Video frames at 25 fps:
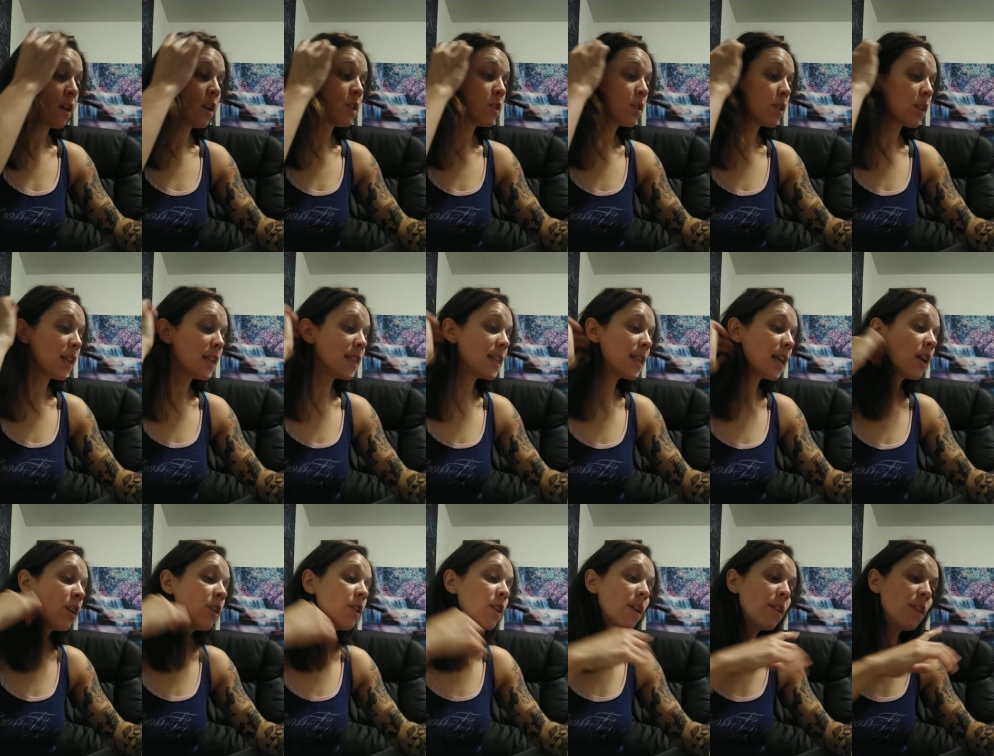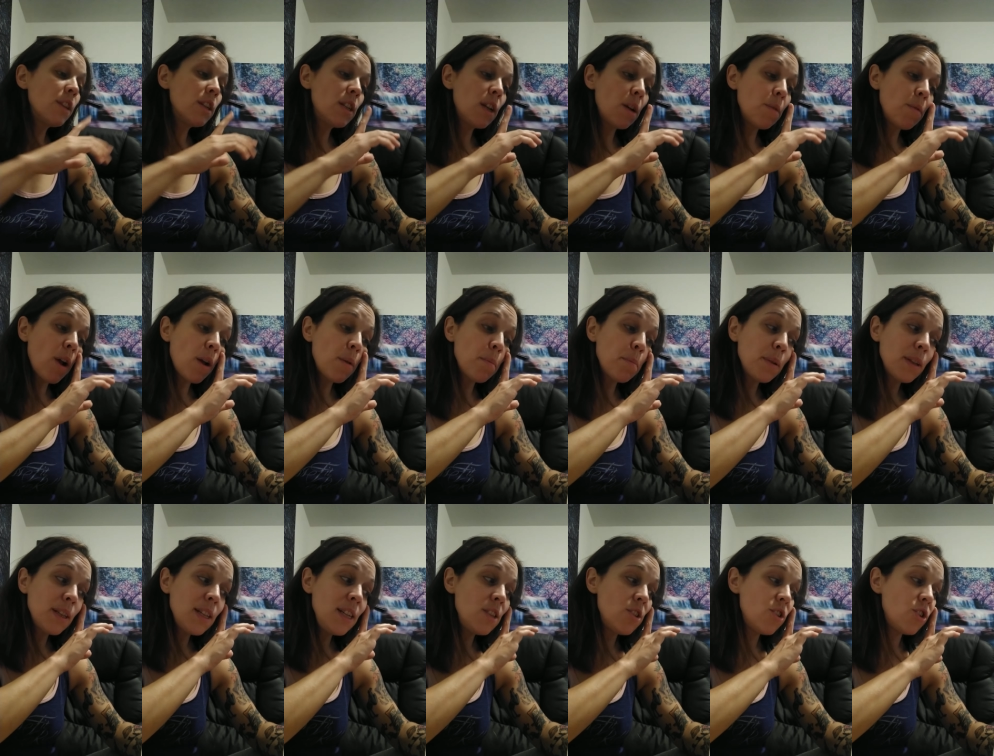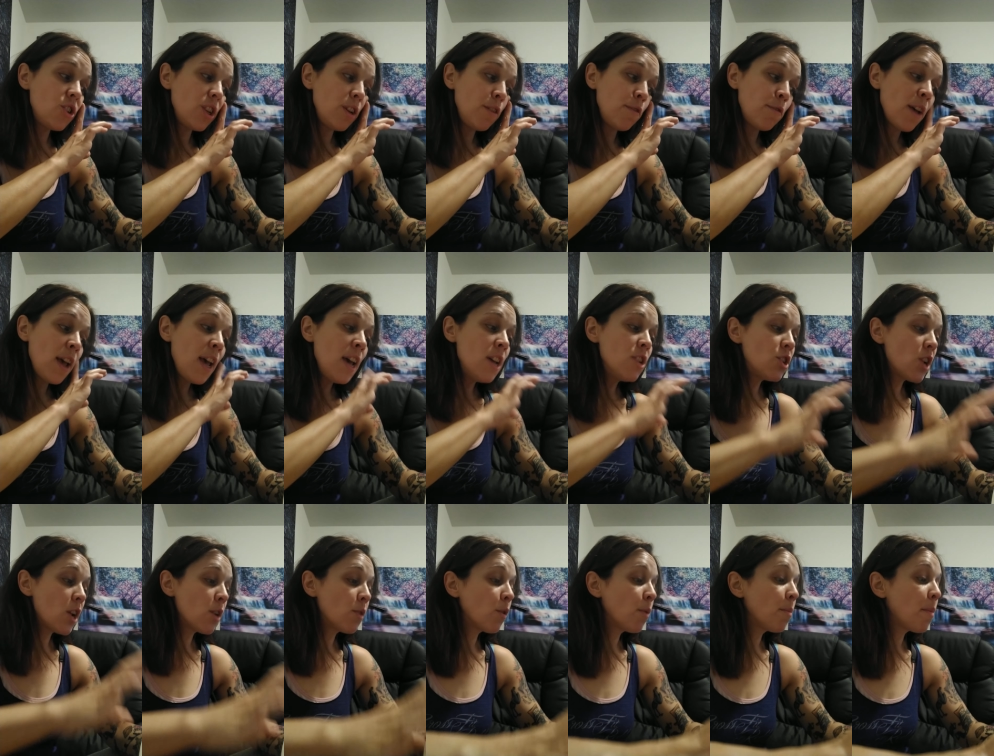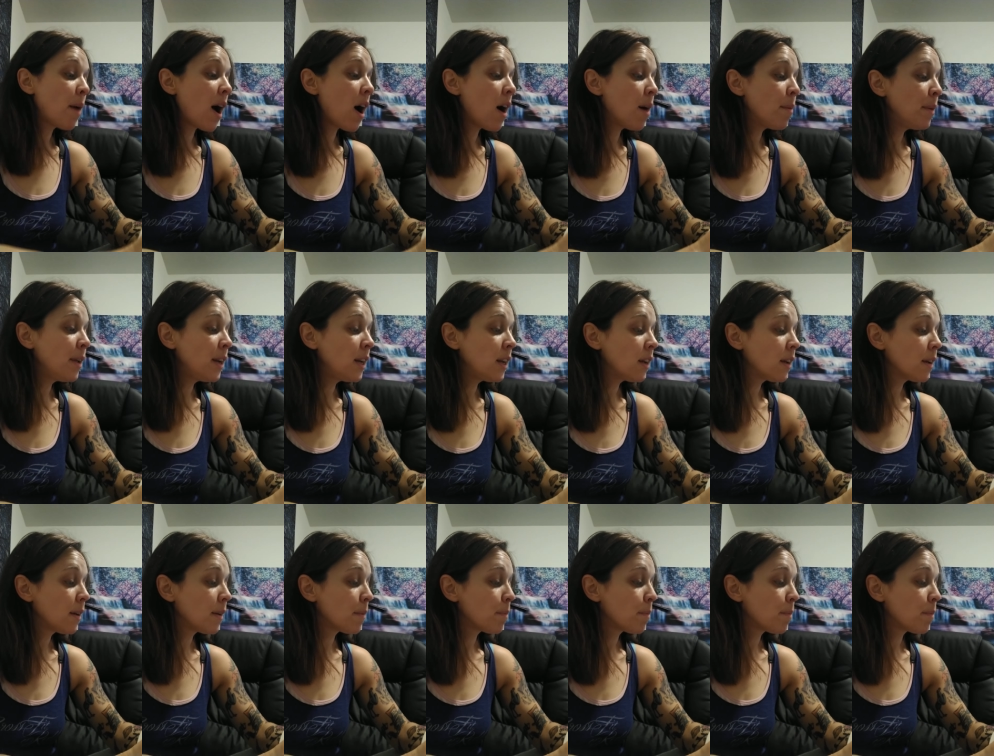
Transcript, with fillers: so they settled on the Tehran police chief, General Mohammed